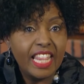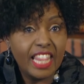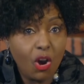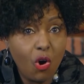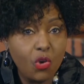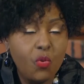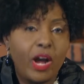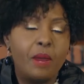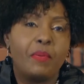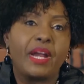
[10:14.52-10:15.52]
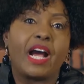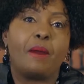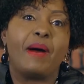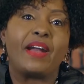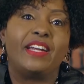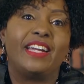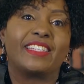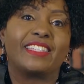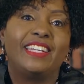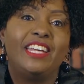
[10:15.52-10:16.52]
the God who can break her
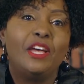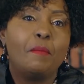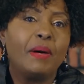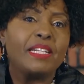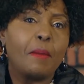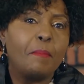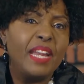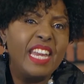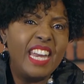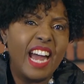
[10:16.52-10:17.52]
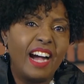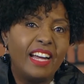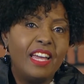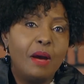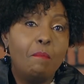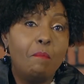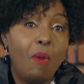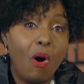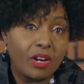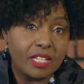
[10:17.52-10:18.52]
barrenness. But a Penina
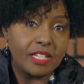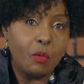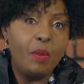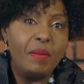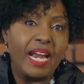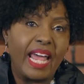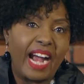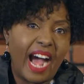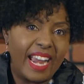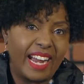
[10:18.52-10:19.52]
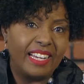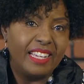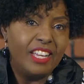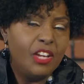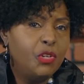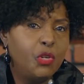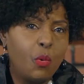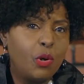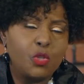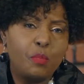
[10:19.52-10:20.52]
mocks women like Hannah. You don't
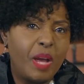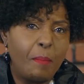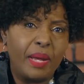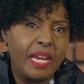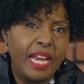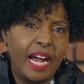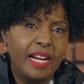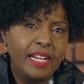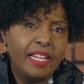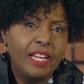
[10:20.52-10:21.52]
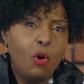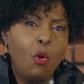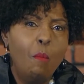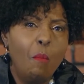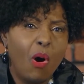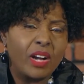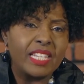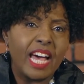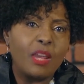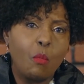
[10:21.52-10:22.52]
want to be a Penina who mocks
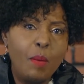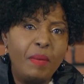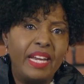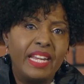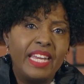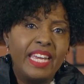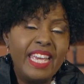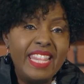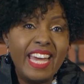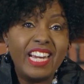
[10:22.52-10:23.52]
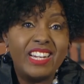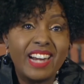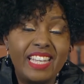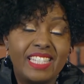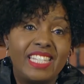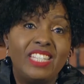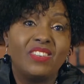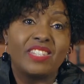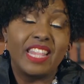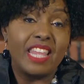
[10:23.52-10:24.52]
other women in their dry
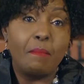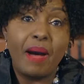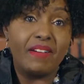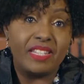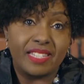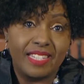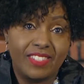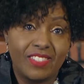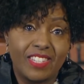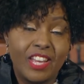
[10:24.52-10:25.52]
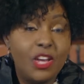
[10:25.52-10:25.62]
seasons and their barren seasons.